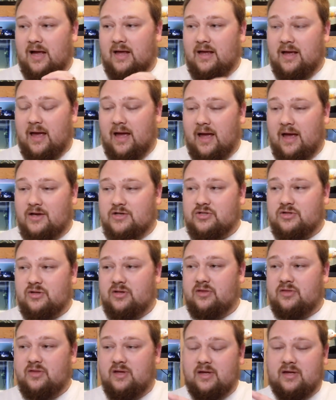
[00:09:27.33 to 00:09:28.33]
I
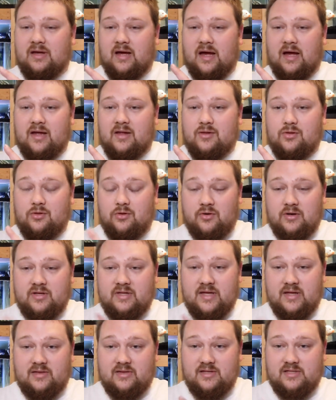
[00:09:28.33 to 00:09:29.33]
actually think I
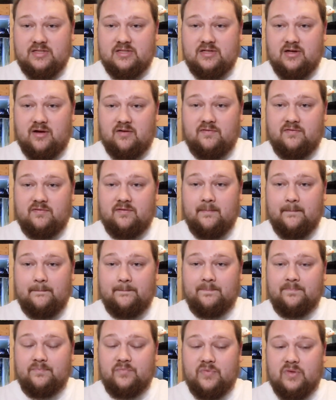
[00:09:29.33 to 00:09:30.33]
looked at this stuff
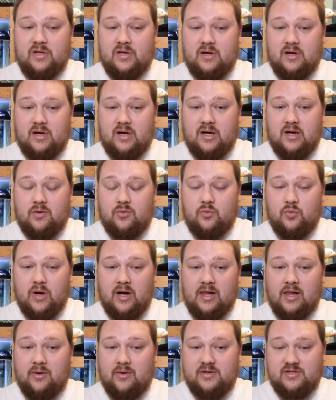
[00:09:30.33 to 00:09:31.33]

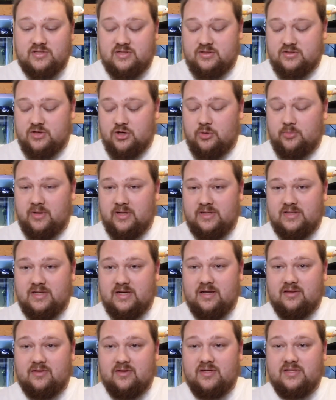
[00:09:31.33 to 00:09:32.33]
while I was determining to
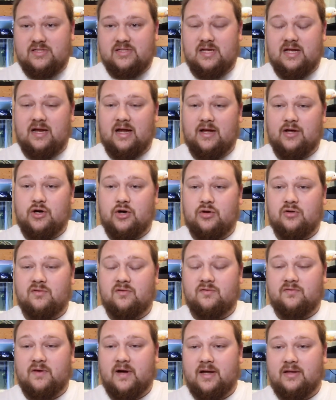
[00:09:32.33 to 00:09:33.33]
get this, and I
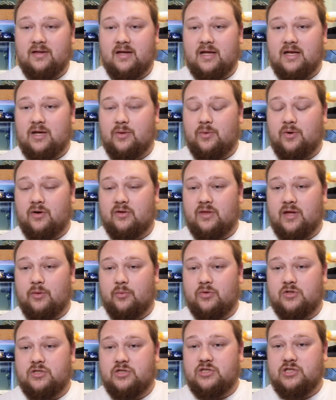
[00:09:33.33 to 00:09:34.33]
couldn't find anywhere
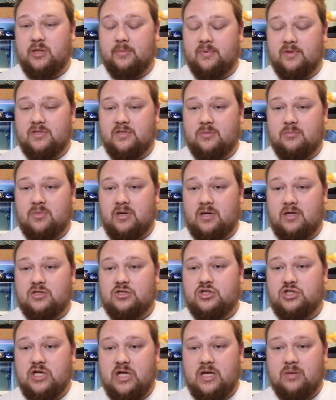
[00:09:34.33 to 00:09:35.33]
that would ship it to me
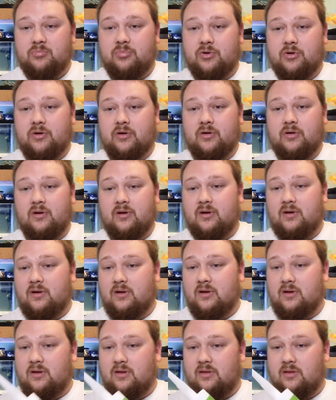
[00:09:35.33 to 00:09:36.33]
cheaper
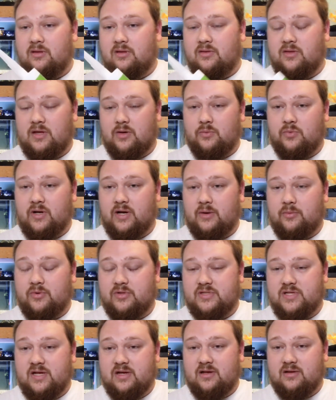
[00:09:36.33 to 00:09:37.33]
than what I
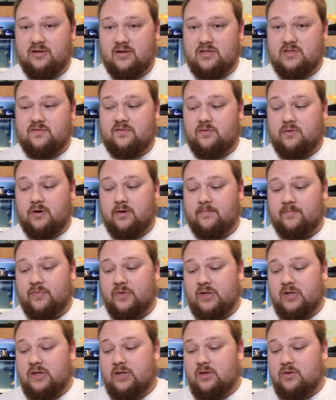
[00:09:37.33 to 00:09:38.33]
was getting this for,
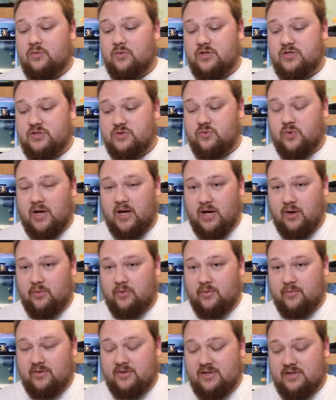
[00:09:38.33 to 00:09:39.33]
which is why I
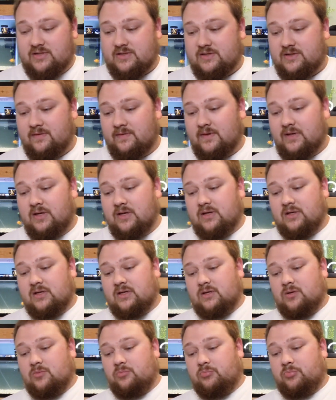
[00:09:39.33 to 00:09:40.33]
went with this.
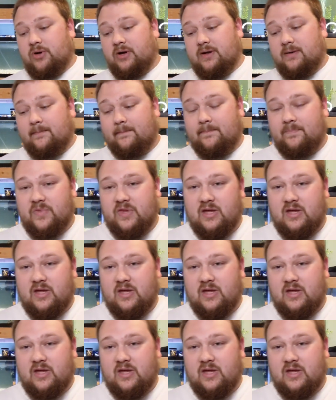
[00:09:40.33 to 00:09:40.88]
But